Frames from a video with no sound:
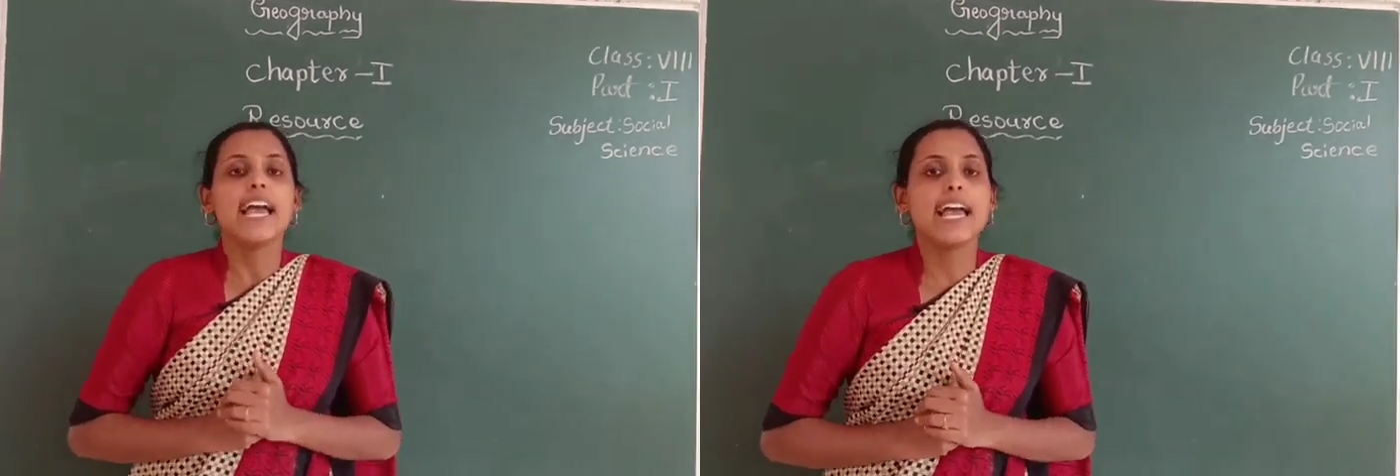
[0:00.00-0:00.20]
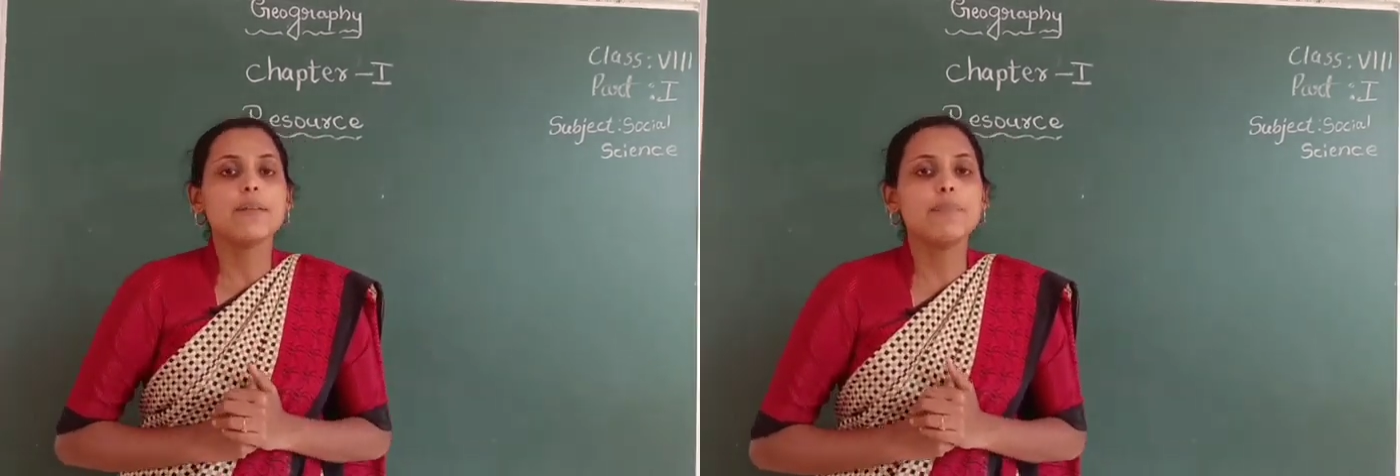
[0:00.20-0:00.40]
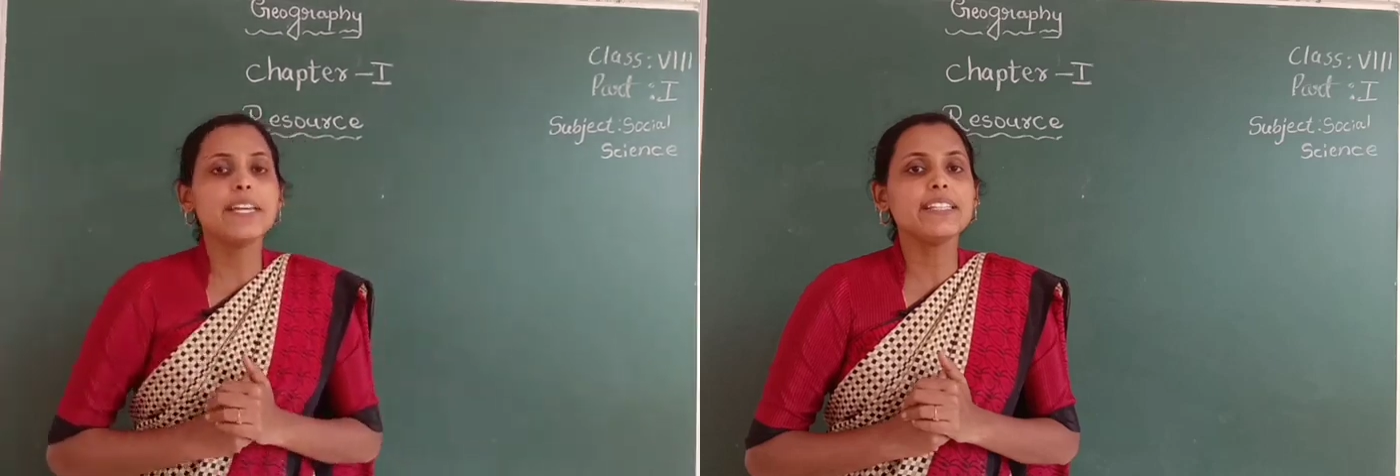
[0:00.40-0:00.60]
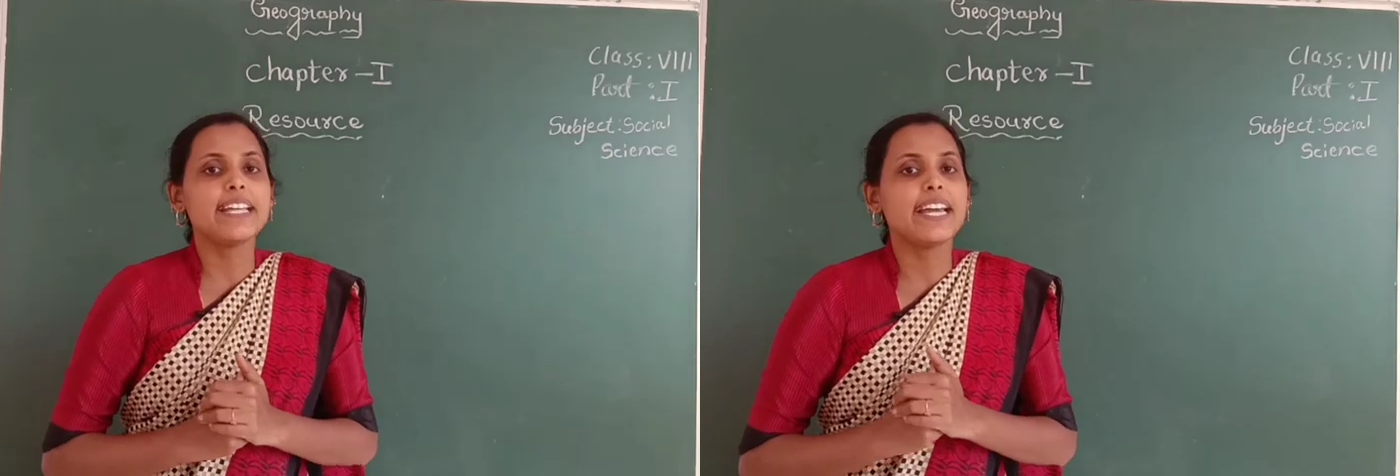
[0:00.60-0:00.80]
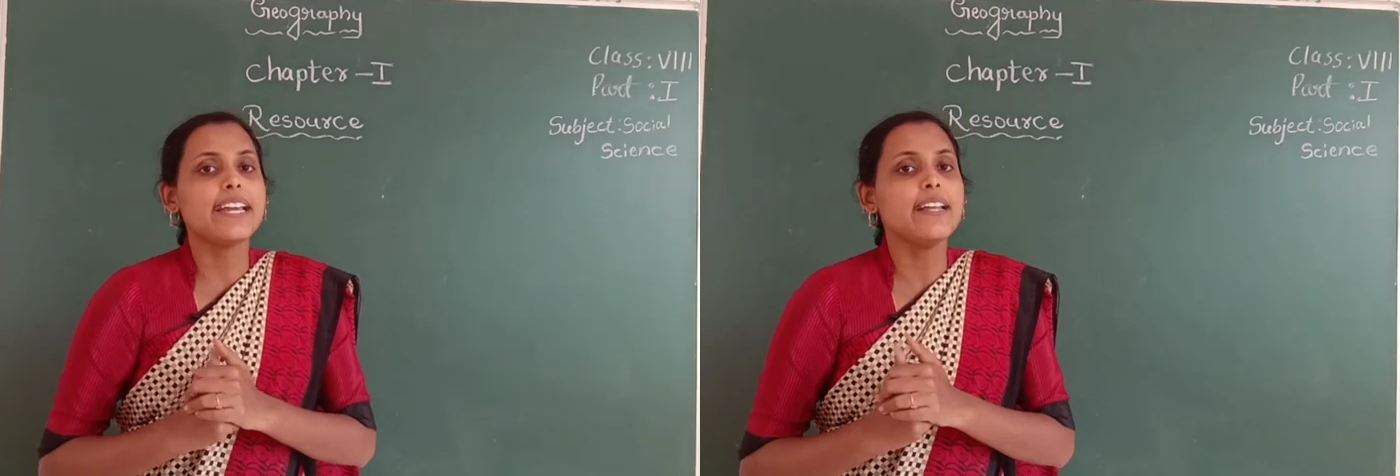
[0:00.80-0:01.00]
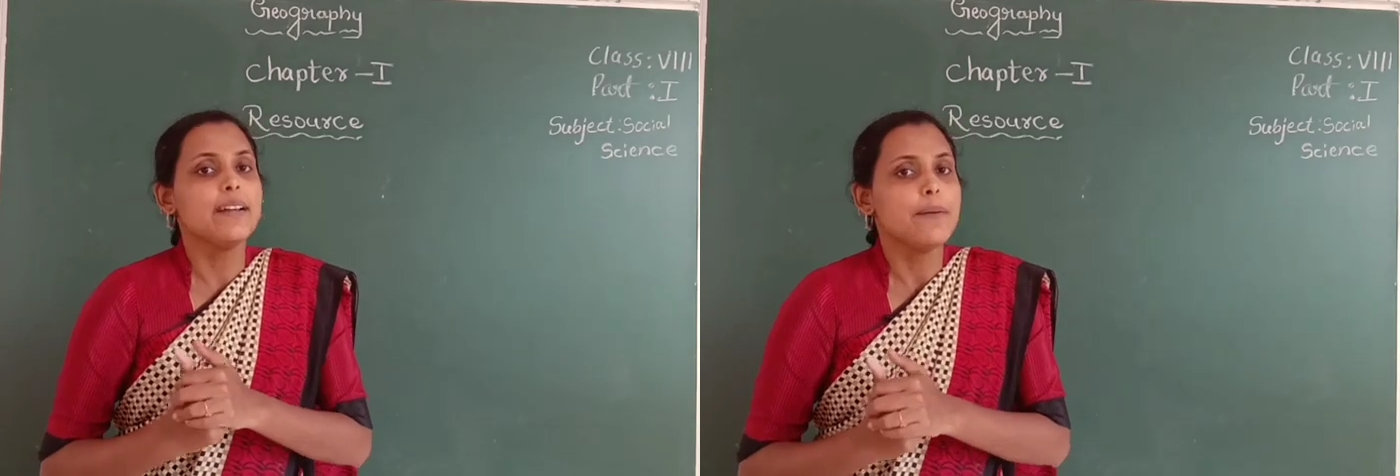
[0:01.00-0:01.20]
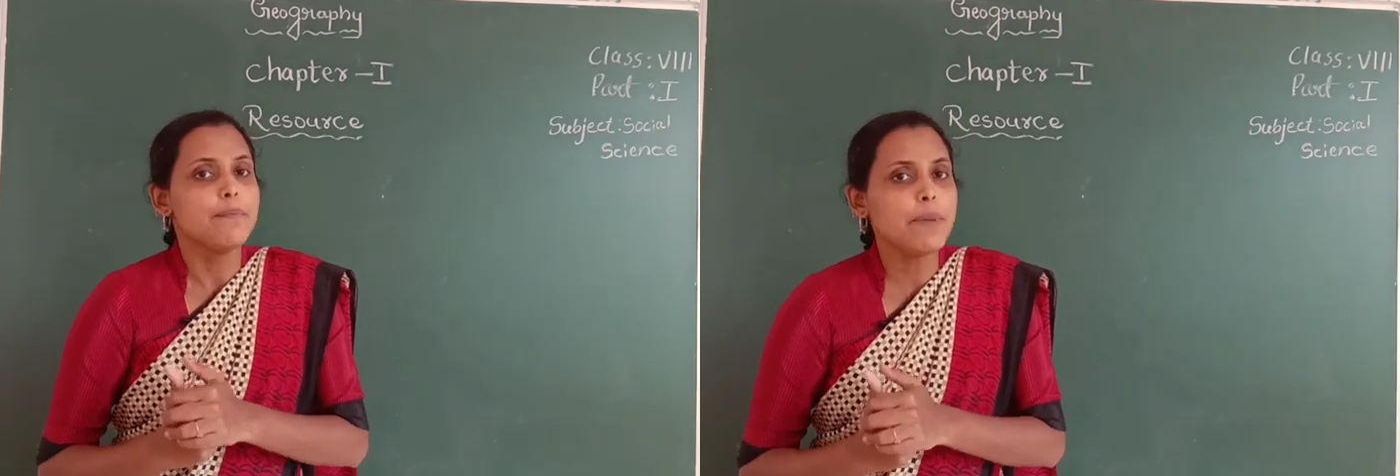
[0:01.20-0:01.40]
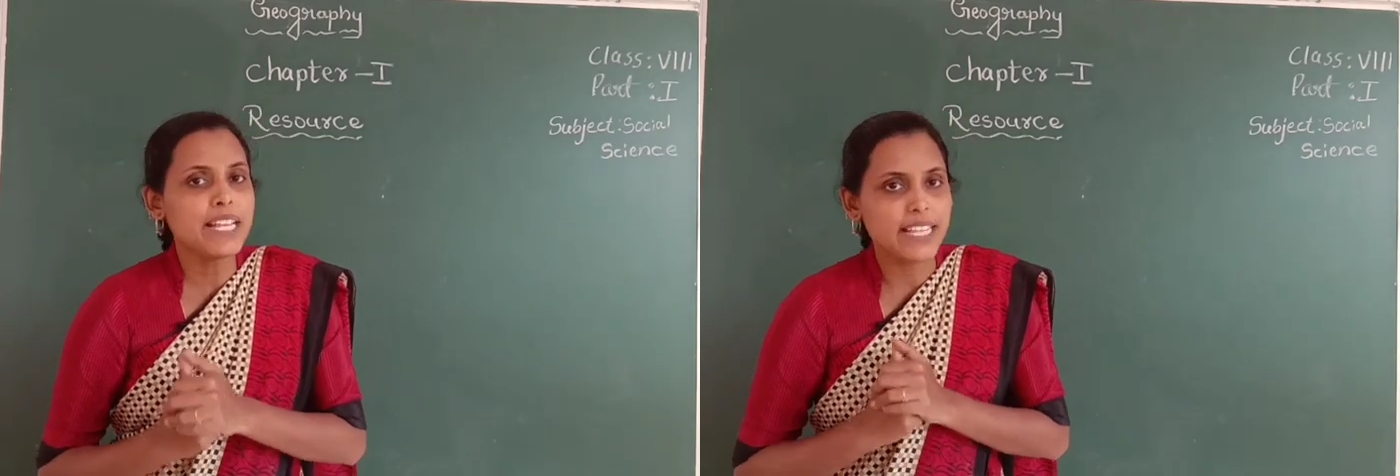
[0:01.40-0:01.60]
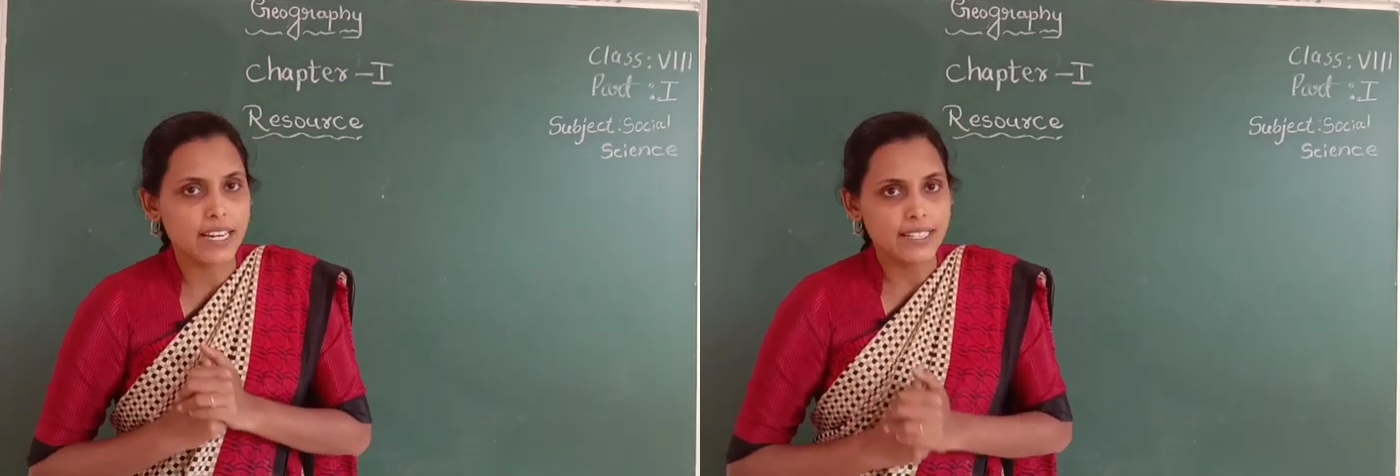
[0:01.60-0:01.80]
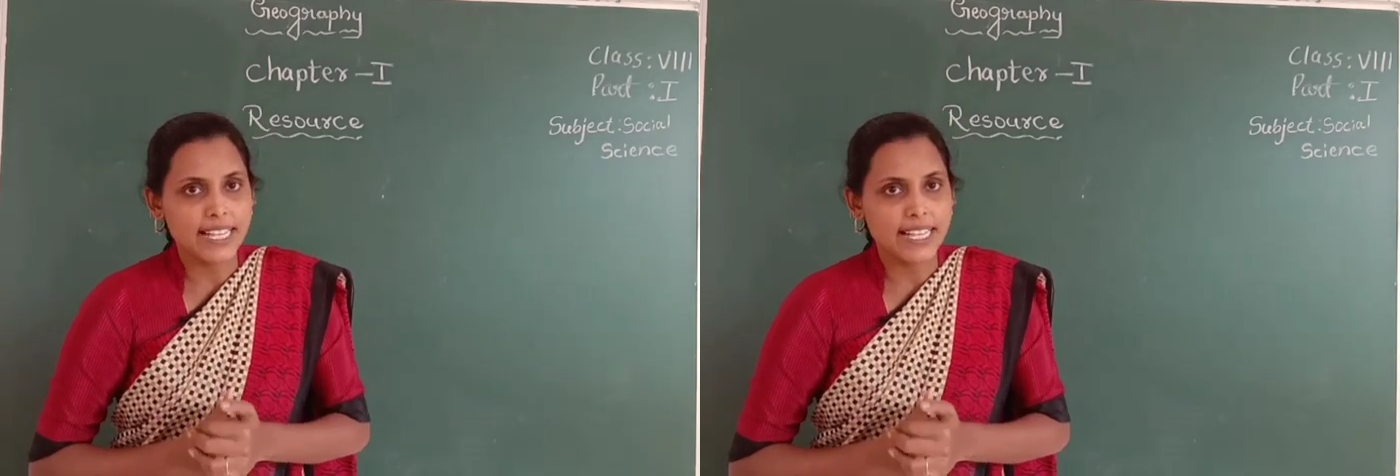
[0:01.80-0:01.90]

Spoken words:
helping their mother.